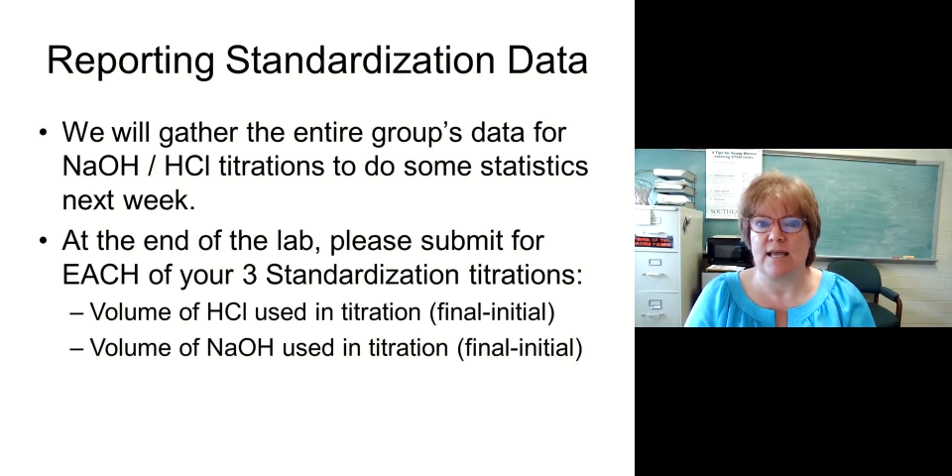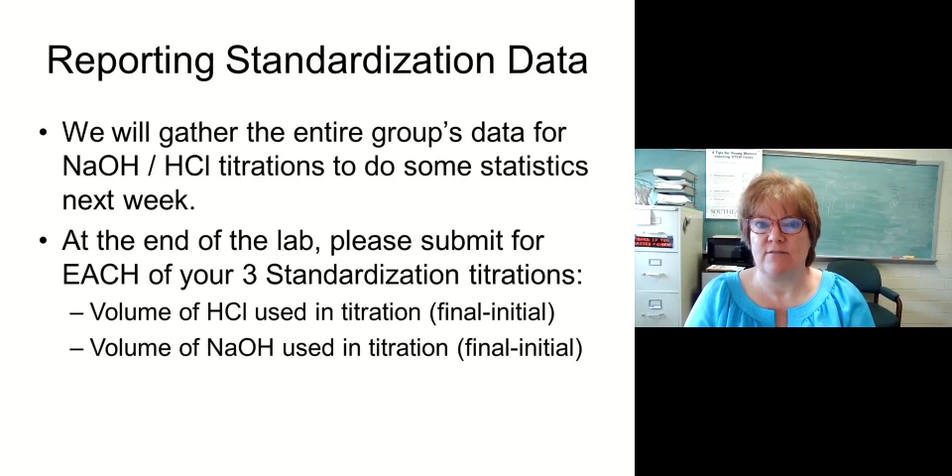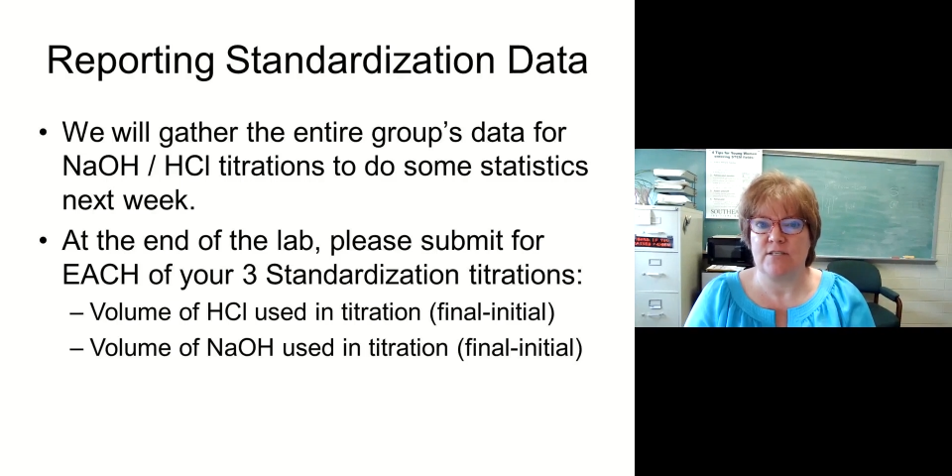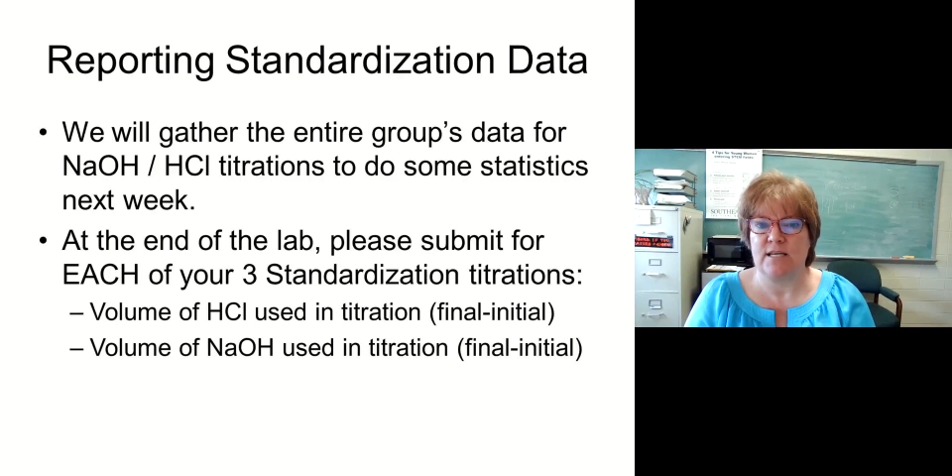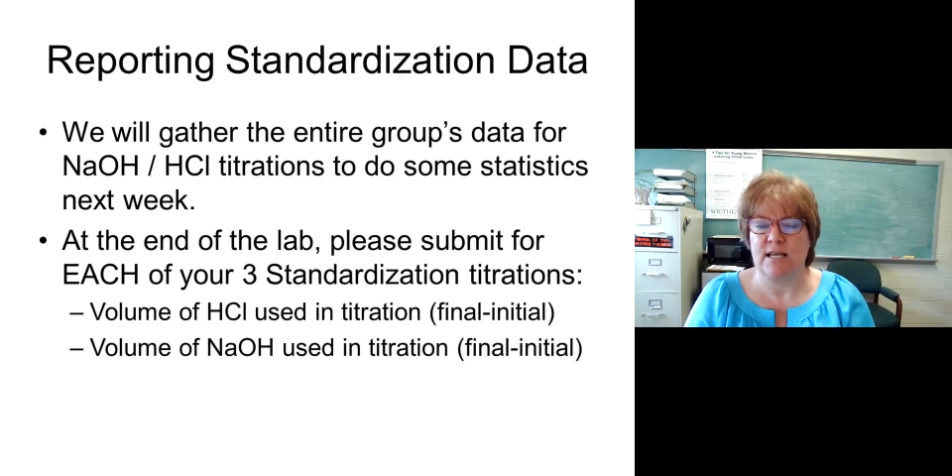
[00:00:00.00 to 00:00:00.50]

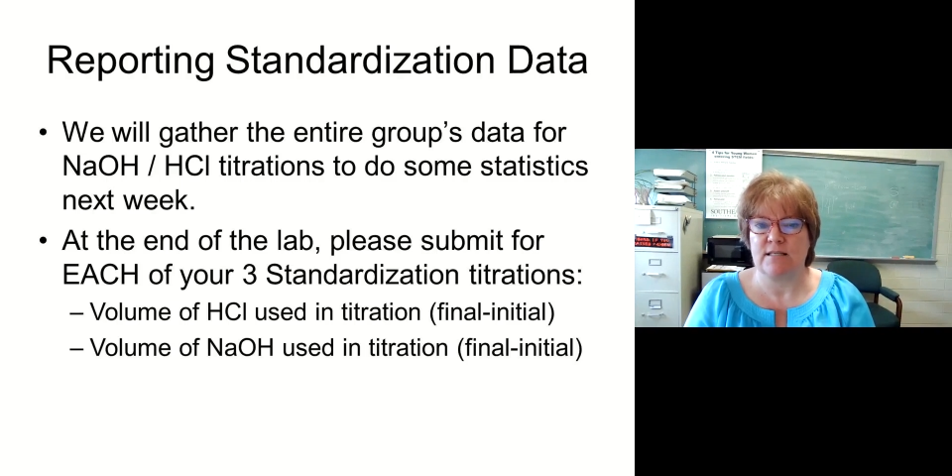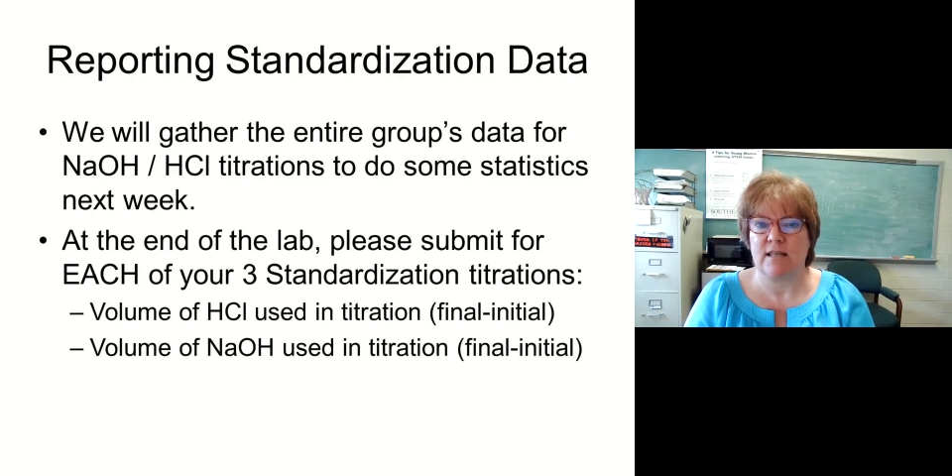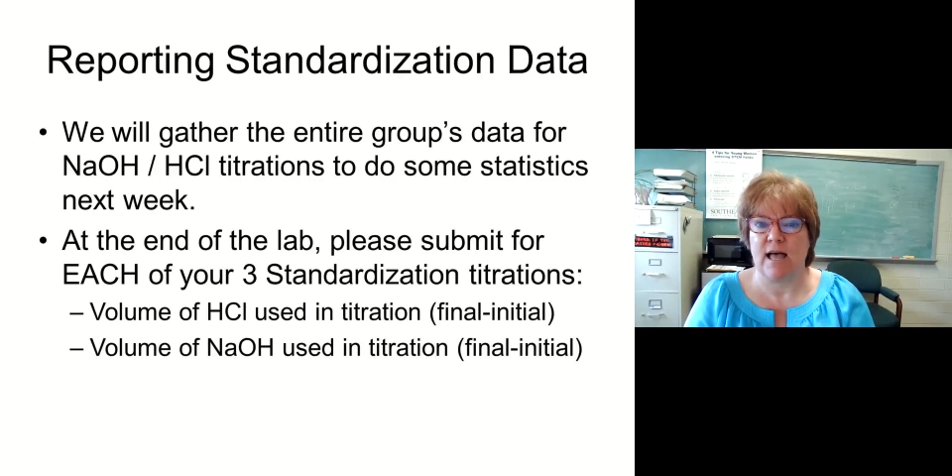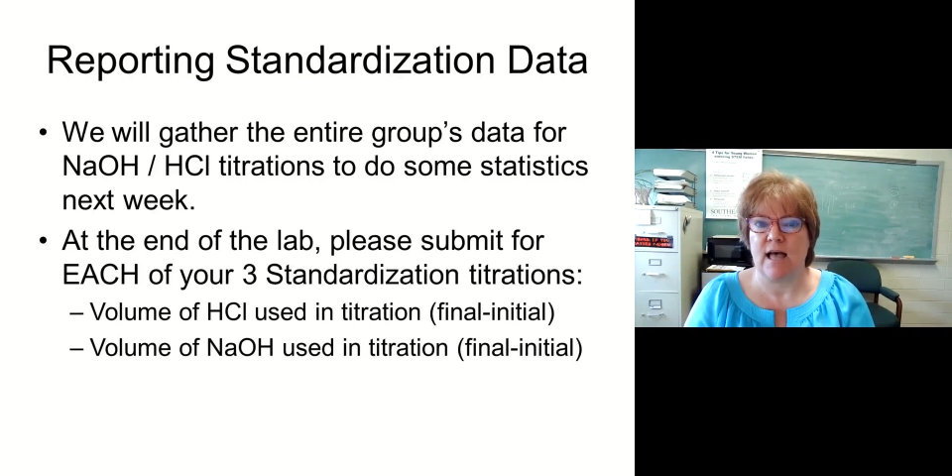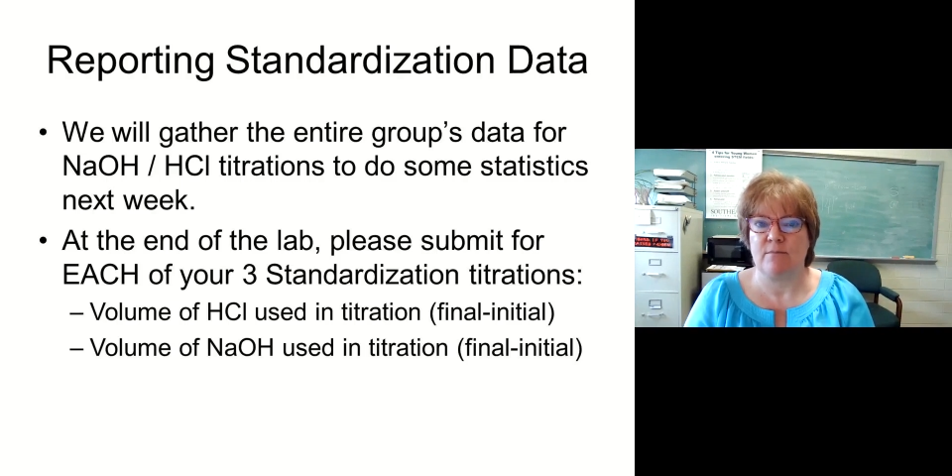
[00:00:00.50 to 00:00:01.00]
end of
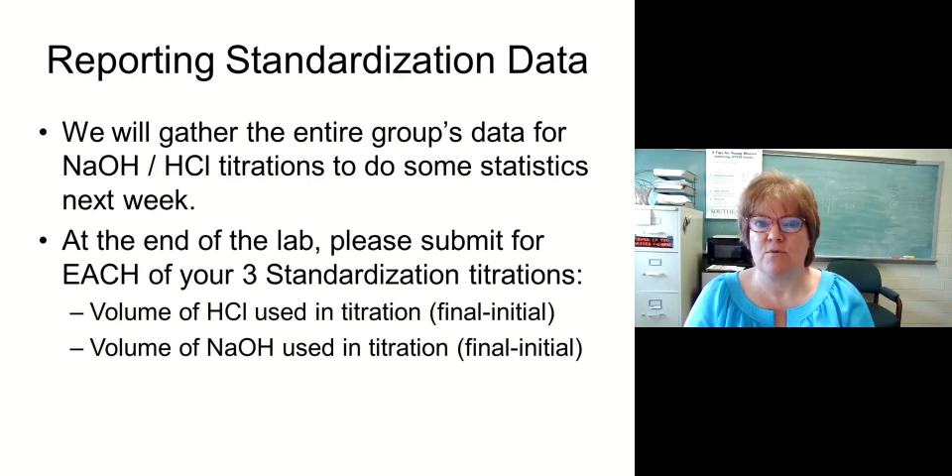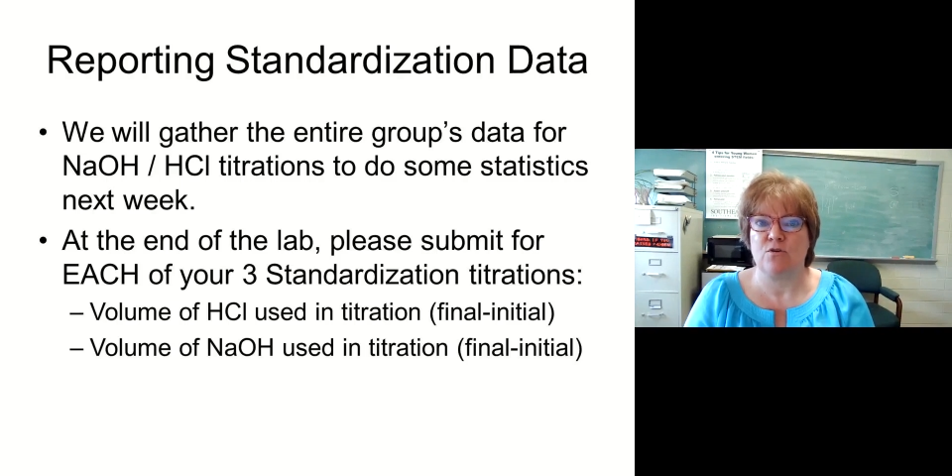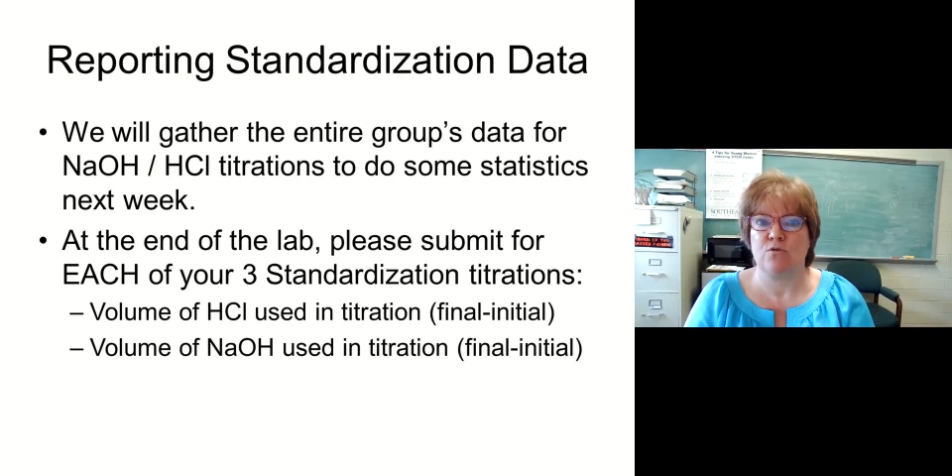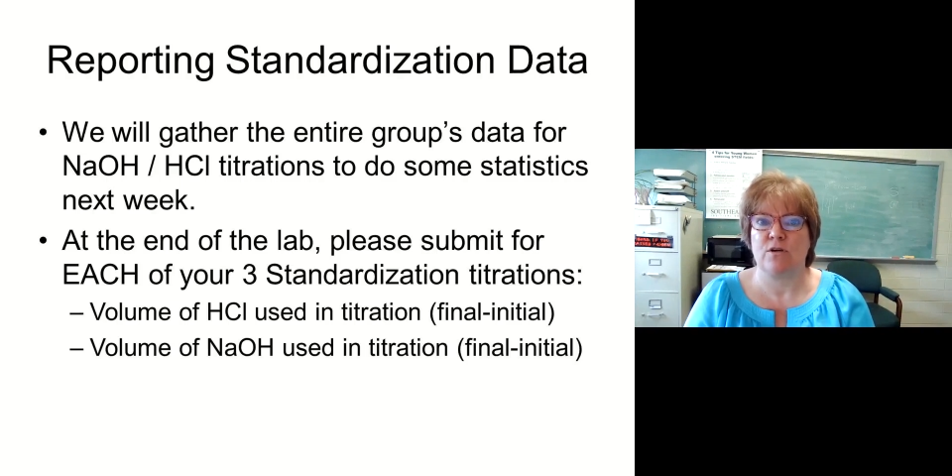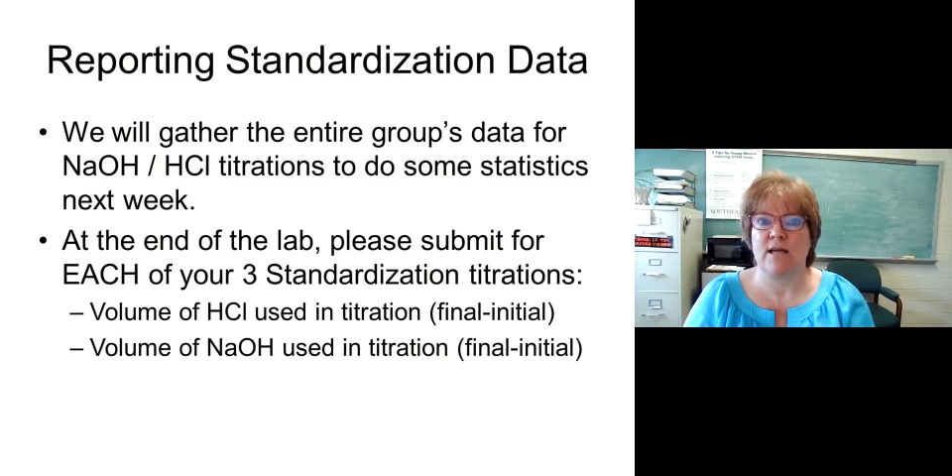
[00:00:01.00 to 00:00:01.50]
today's lab,
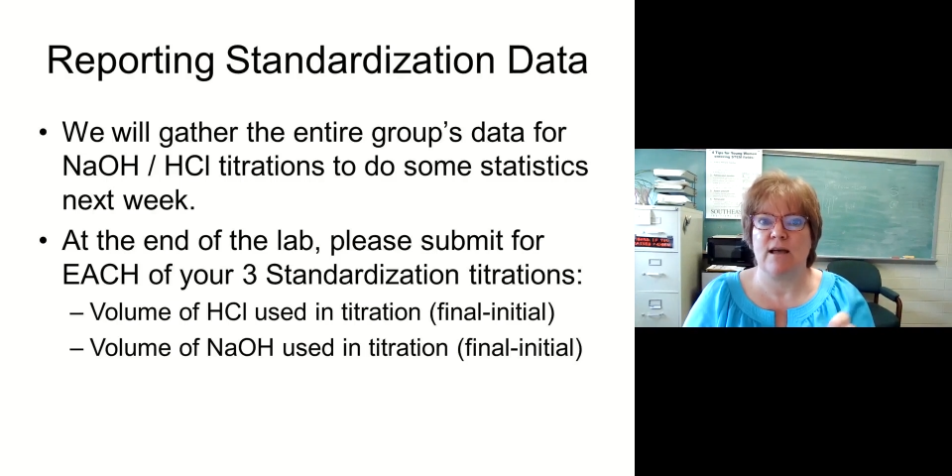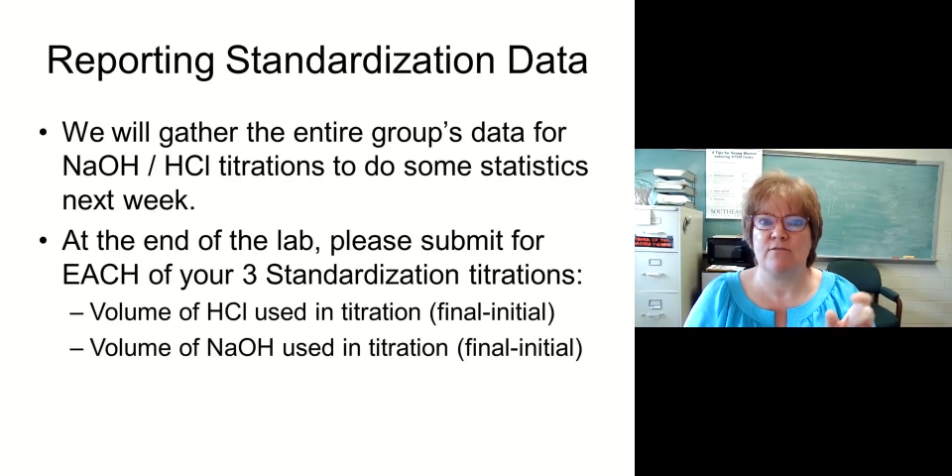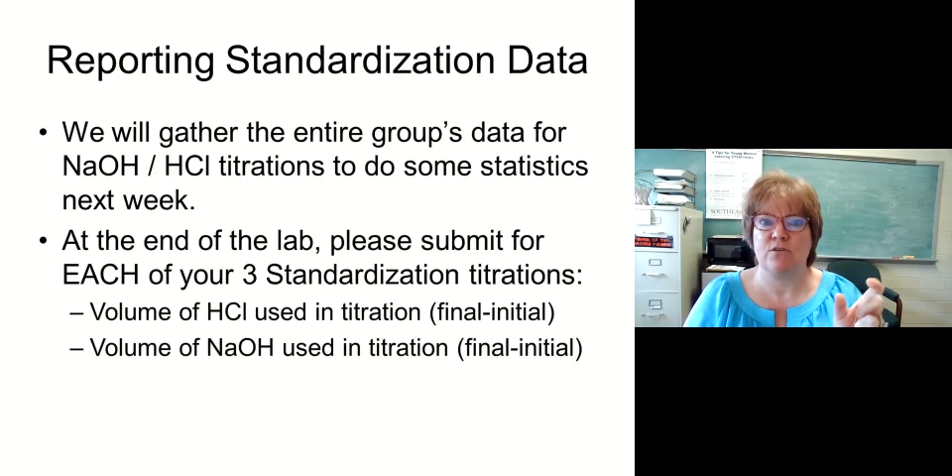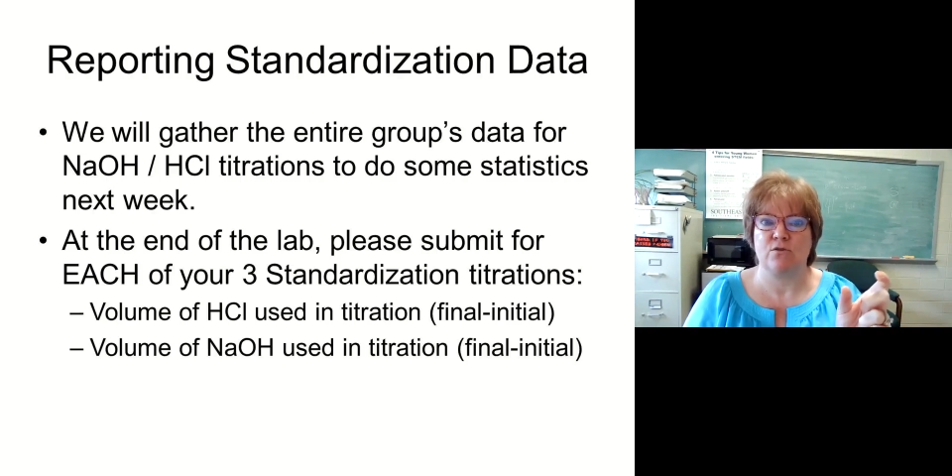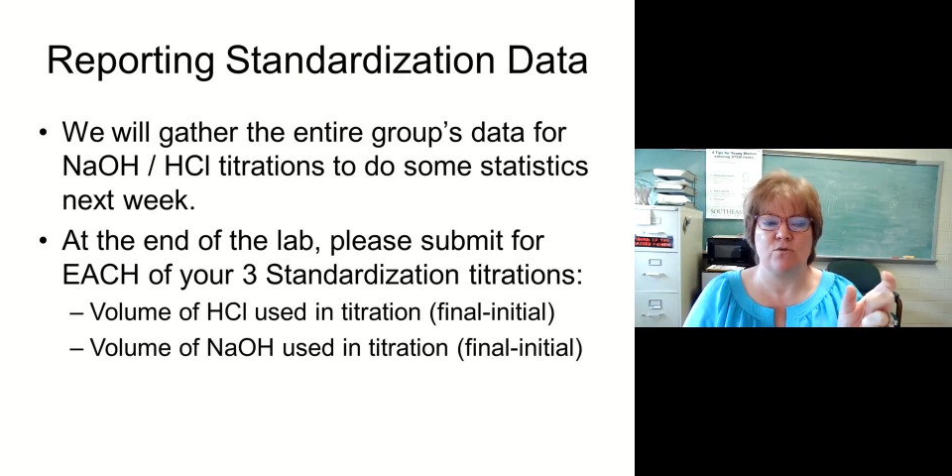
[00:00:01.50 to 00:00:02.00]
you're going to
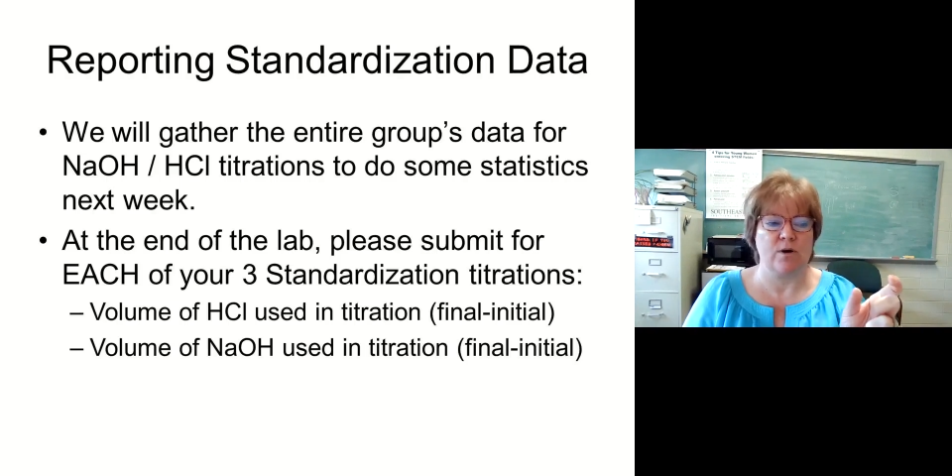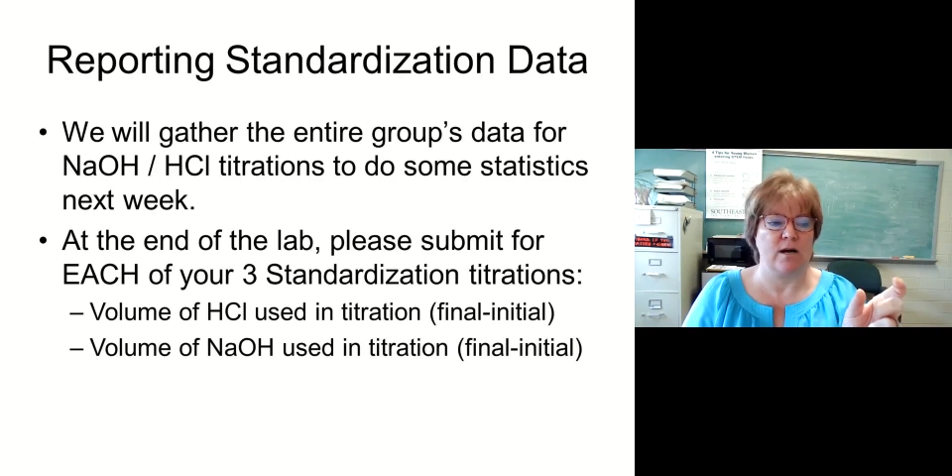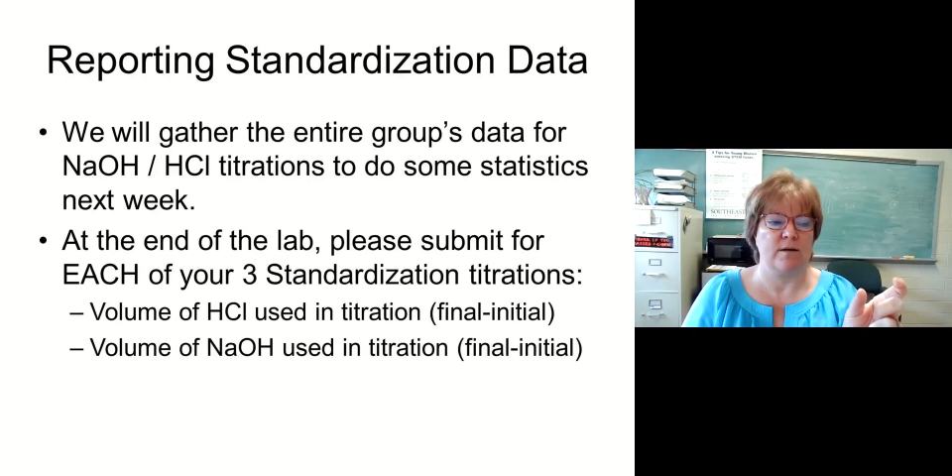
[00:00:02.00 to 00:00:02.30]
have to